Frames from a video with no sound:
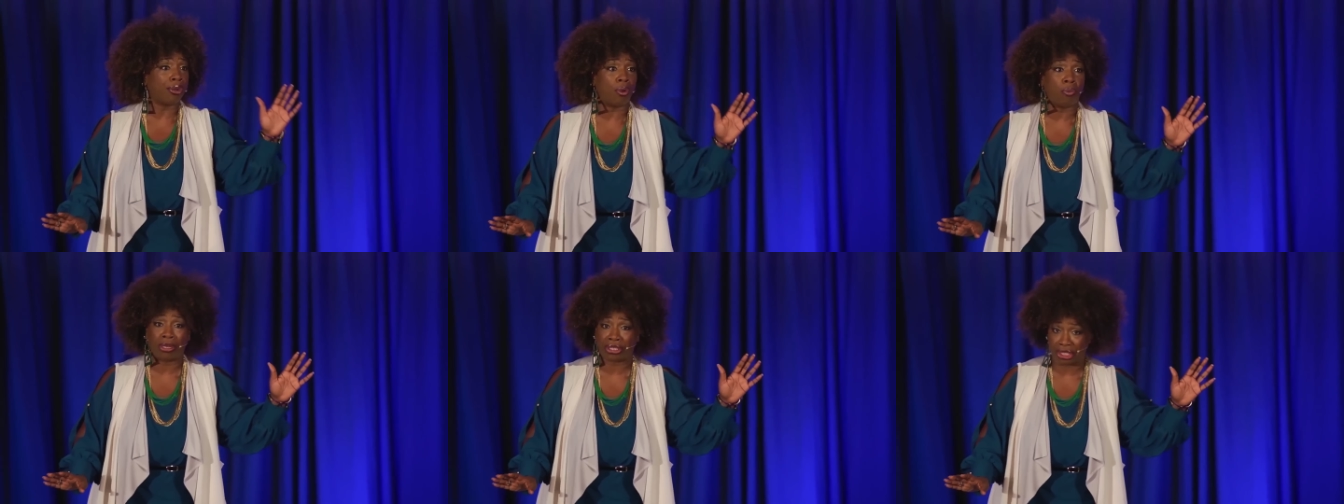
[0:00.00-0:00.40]

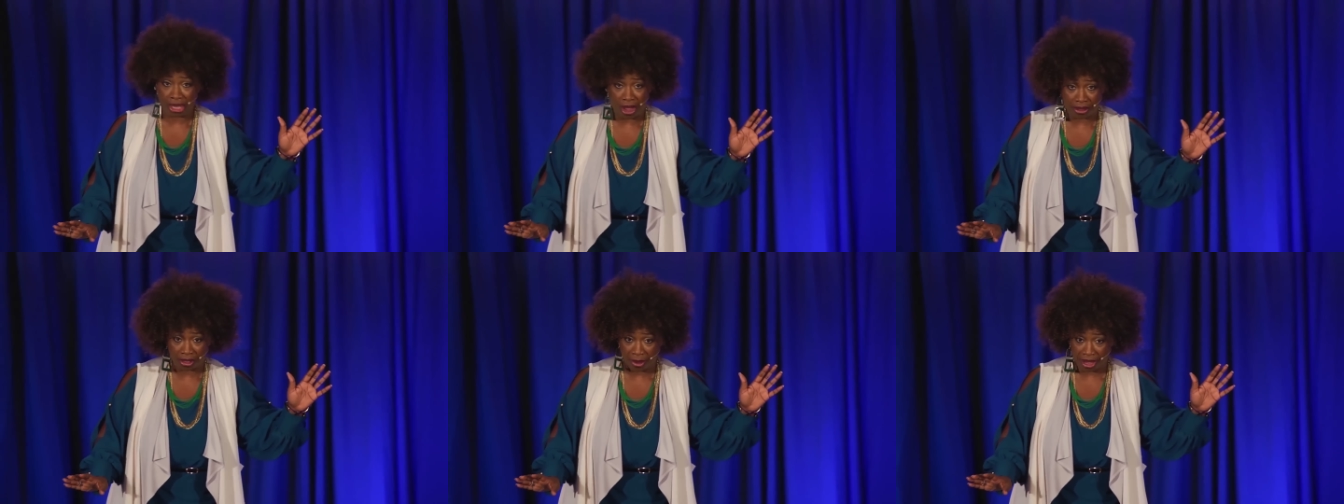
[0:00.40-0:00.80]
don't know what she's
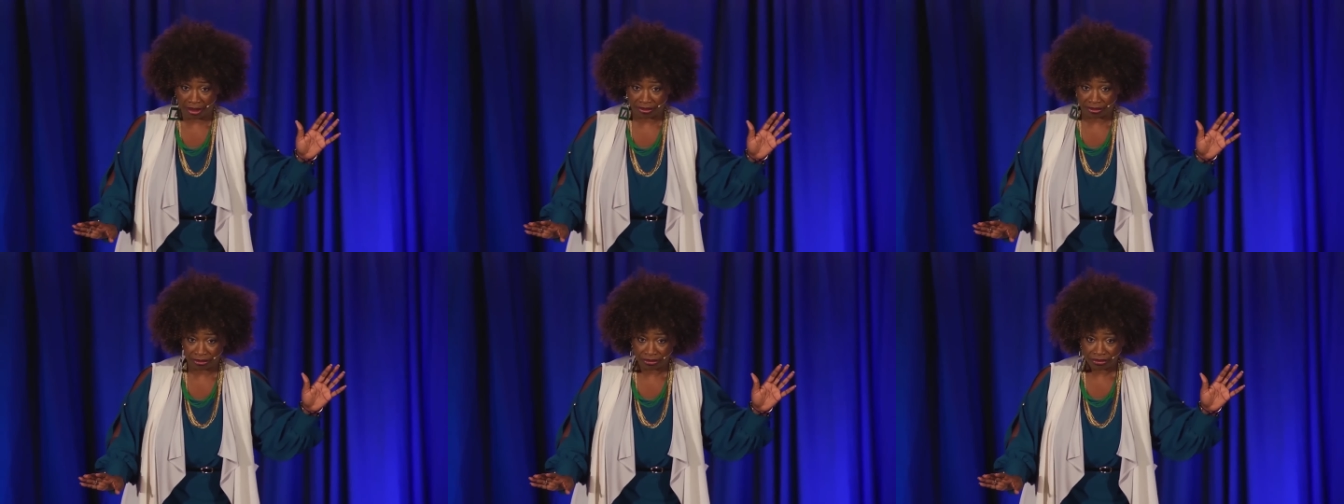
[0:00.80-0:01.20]
talking
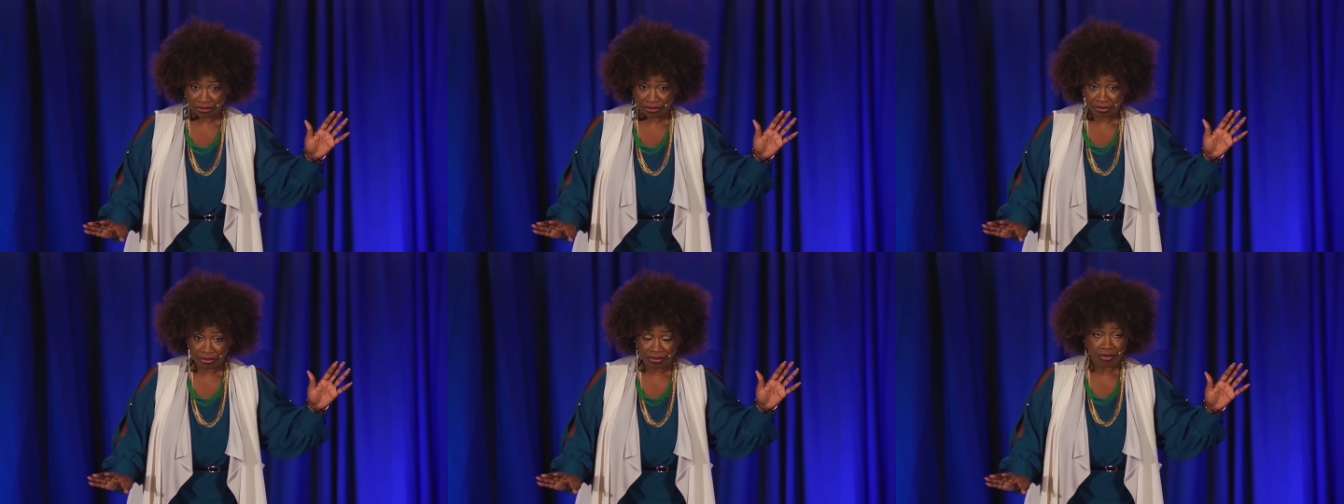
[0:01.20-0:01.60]
about.
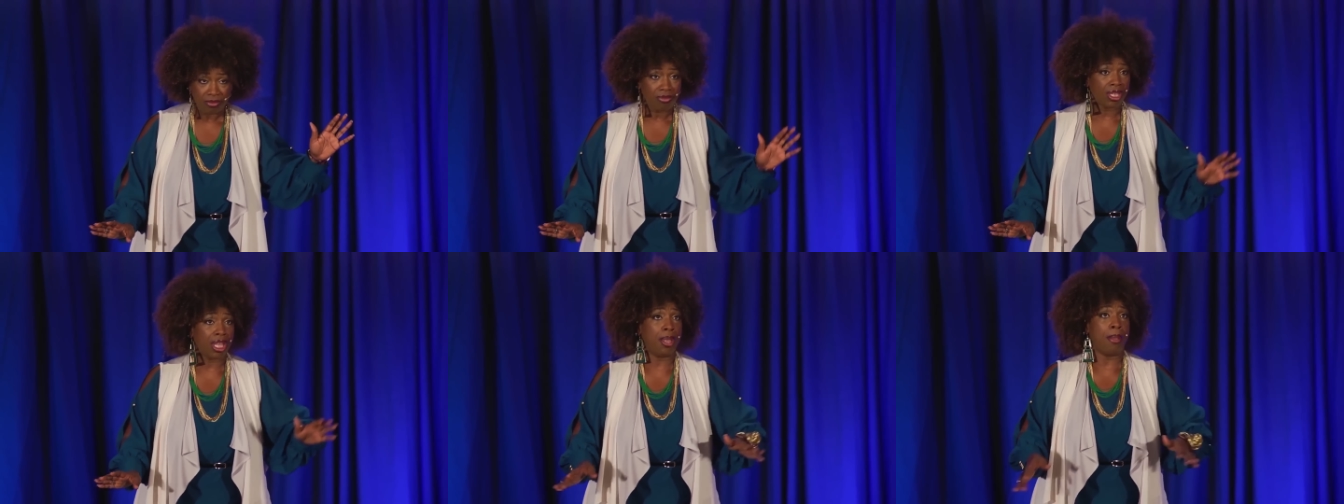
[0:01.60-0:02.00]

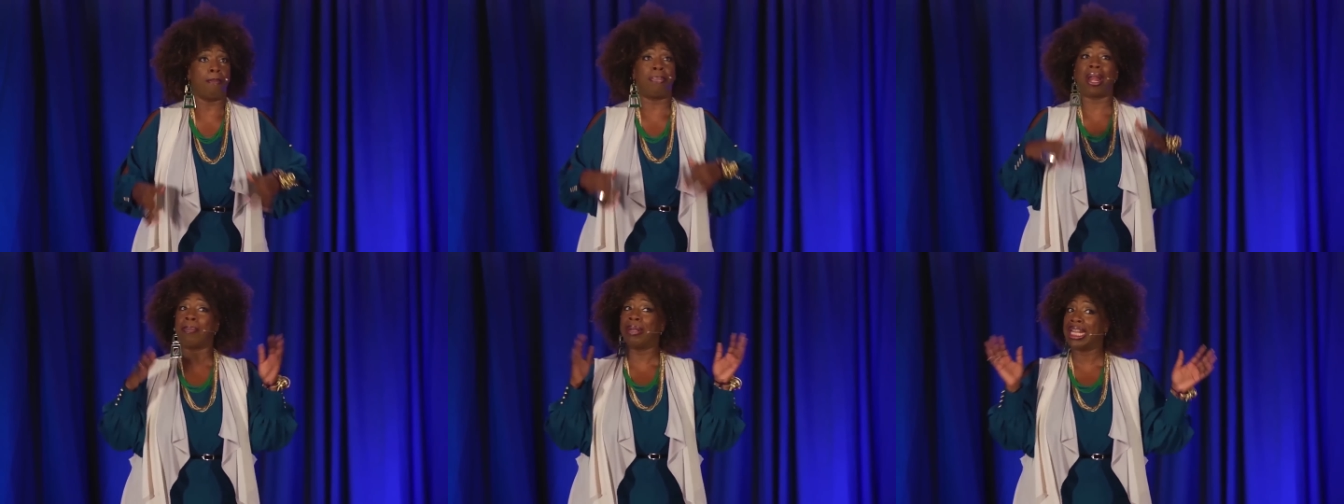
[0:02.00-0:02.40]

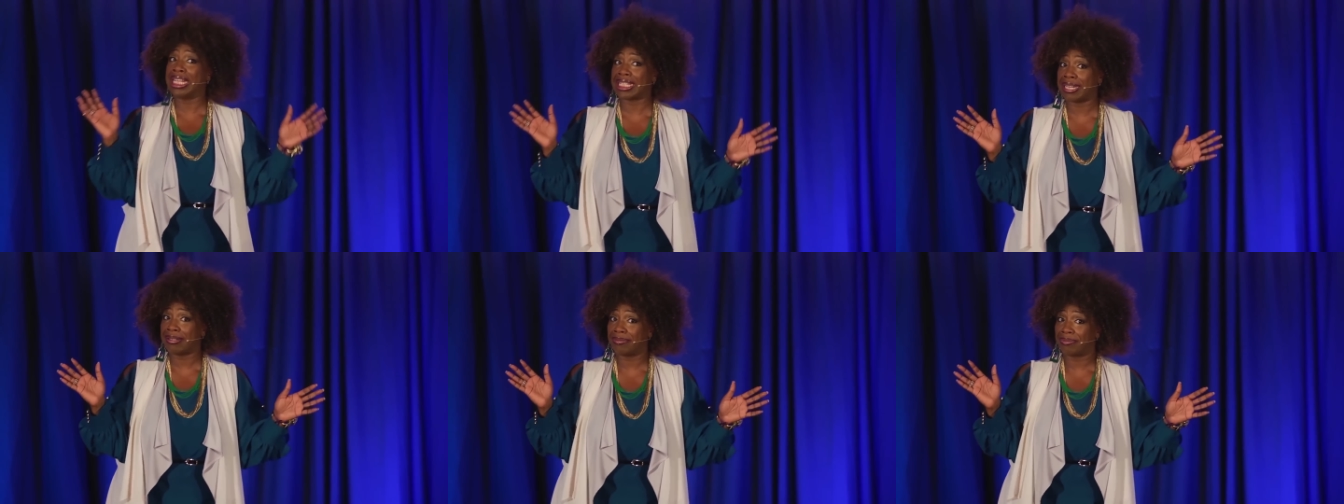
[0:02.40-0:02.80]
But I'm gonna
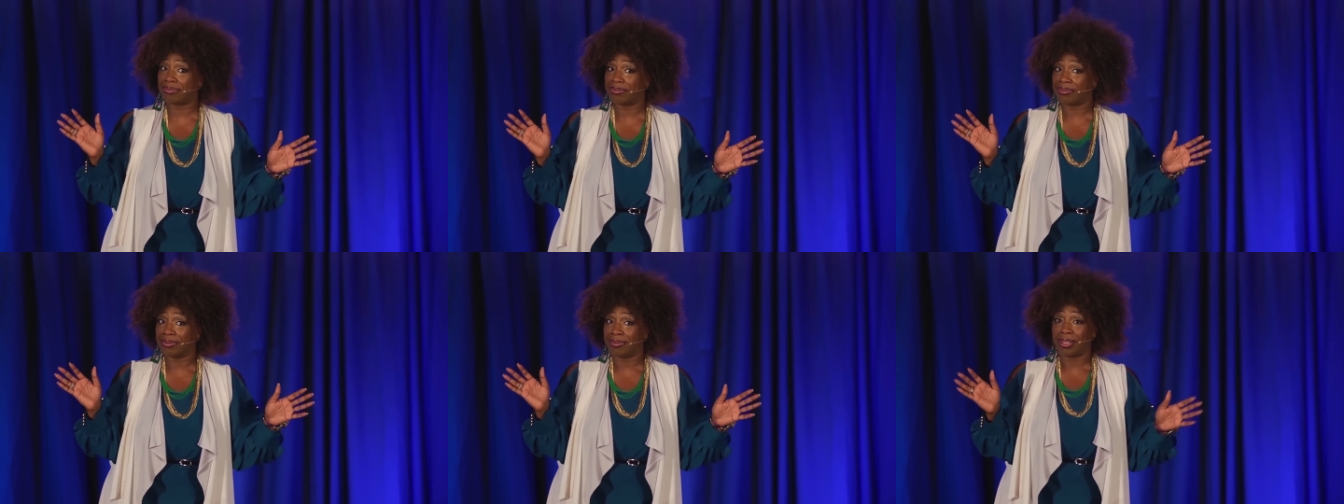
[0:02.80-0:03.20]
listen,
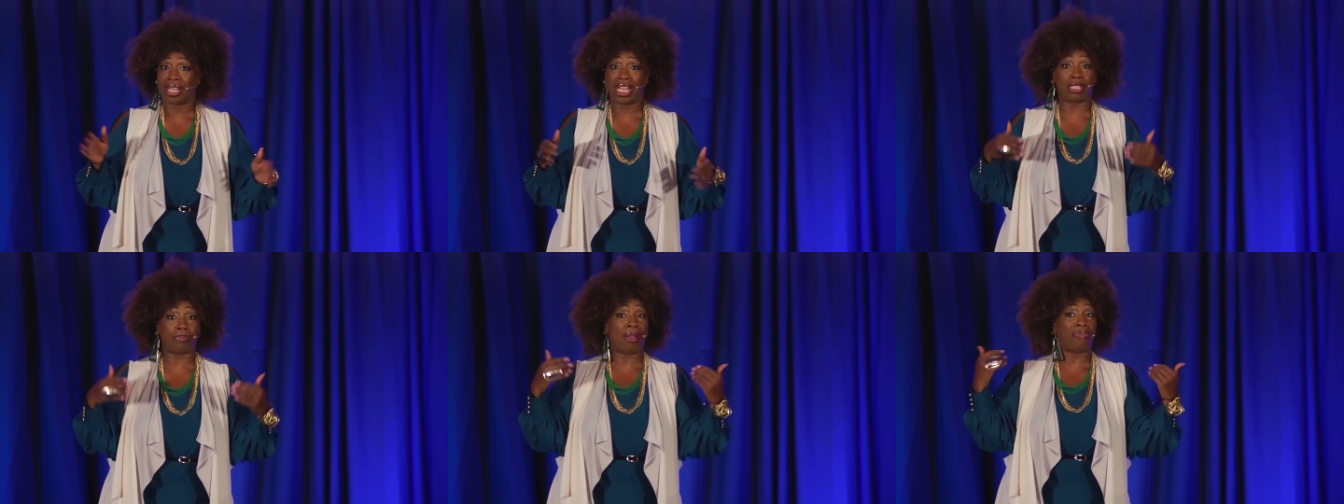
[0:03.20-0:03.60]

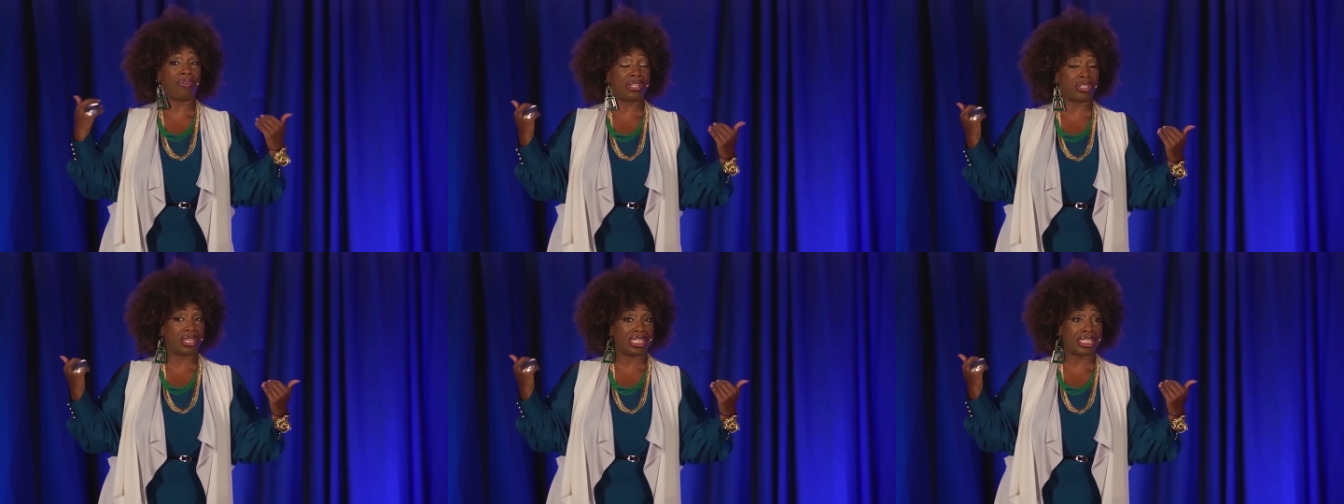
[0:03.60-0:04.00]
because my
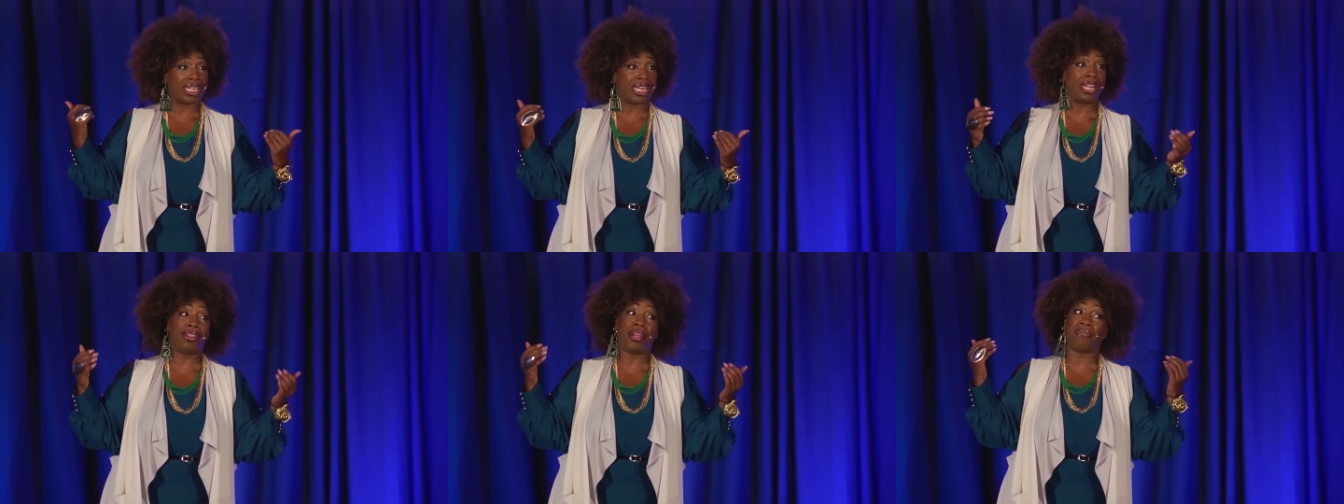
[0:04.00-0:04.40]
friends are
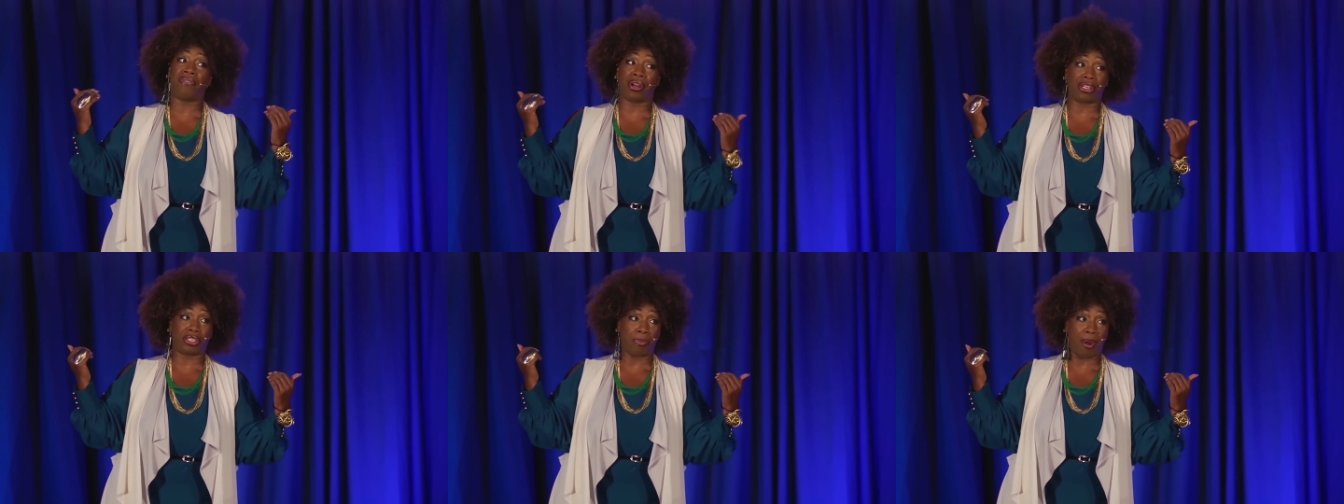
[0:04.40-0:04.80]
listening, and they're
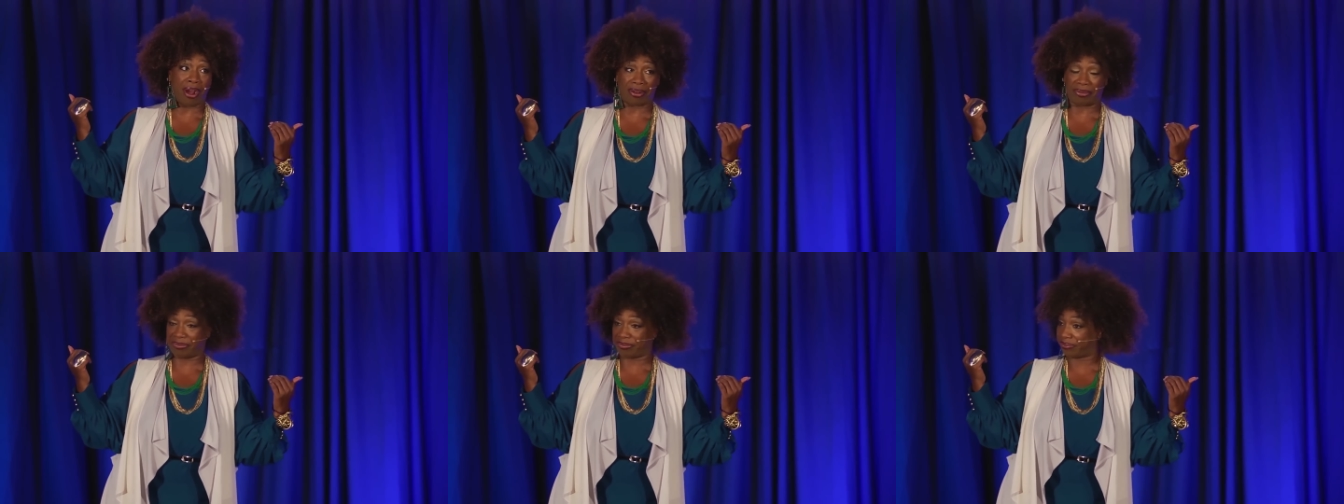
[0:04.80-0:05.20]
very smart.